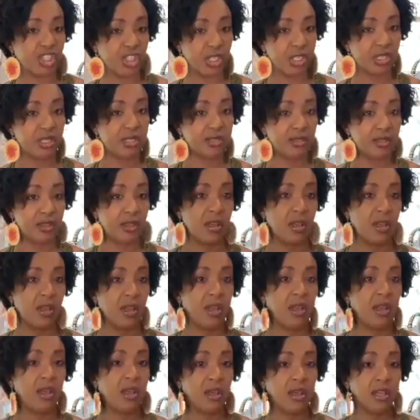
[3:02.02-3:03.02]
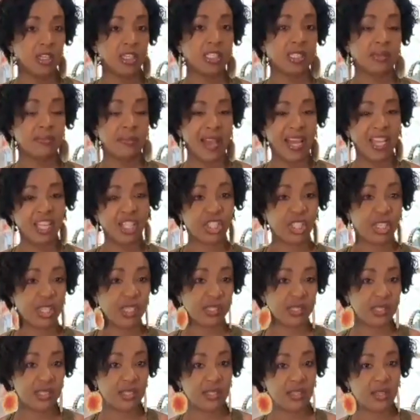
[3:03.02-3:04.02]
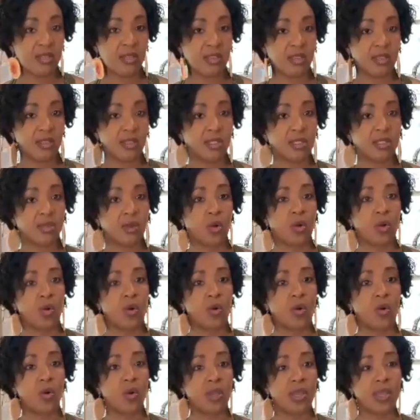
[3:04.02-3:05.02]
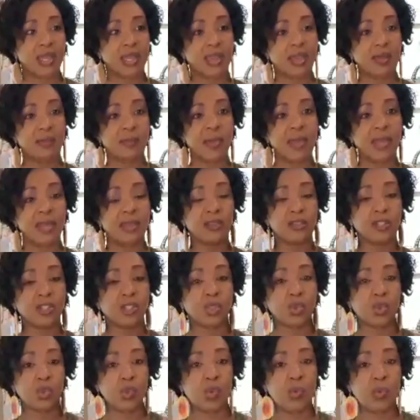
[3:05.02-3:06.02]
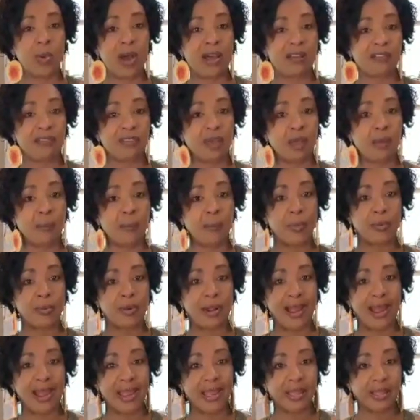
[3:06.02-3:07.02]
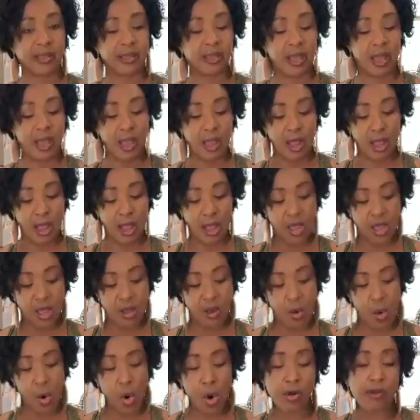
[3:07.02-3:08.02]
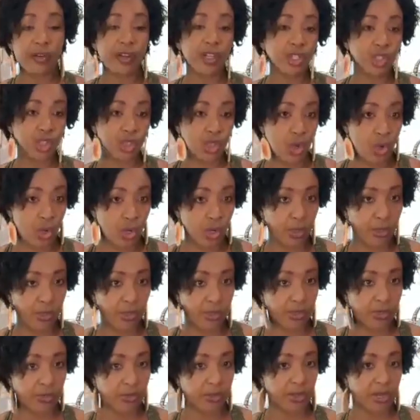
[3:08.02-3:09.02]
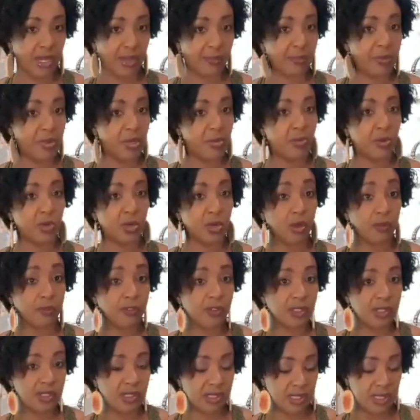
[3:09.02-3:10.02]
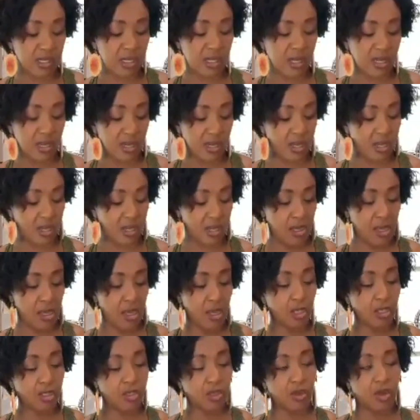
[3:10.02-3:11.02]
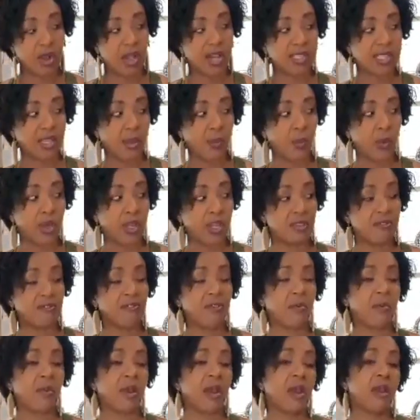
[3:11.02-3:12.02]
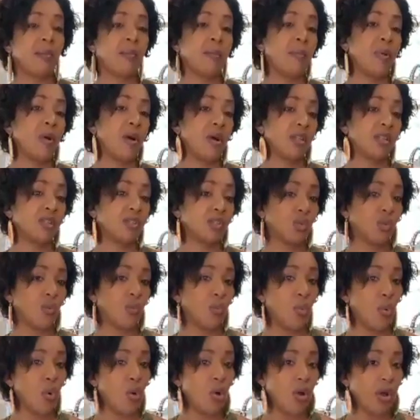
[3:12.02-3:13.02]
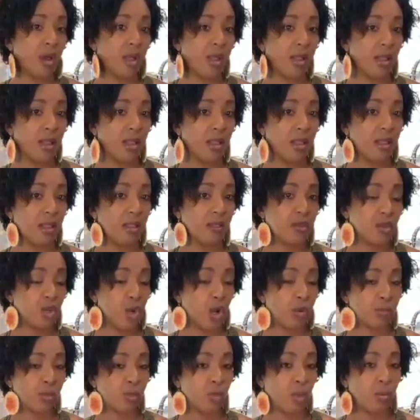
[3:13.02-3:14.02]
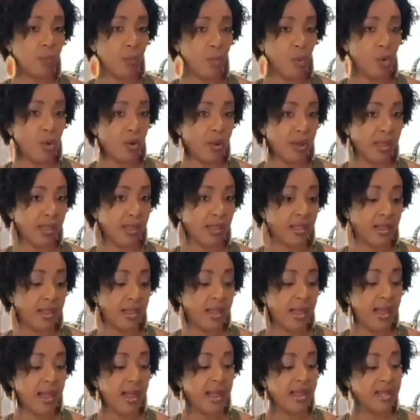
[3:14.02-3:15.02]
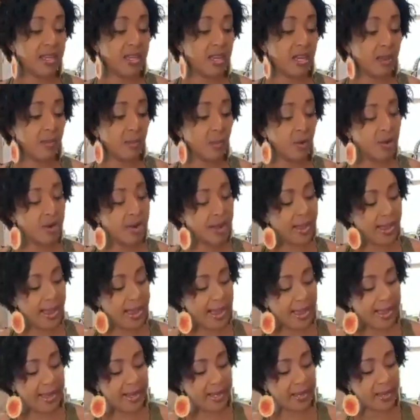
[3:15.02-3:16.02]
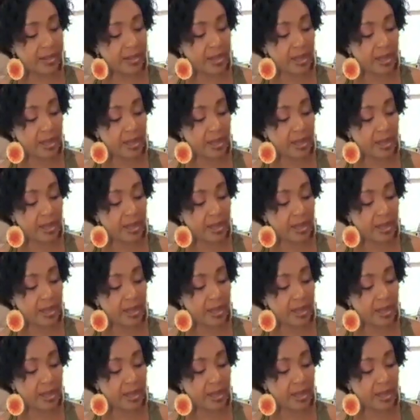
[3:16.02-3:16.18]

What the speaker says: it, so it can make the soup have that bright orange color that people love to see. So guys, I'm waiting for my pot to come to a boil, and then I'm gonna add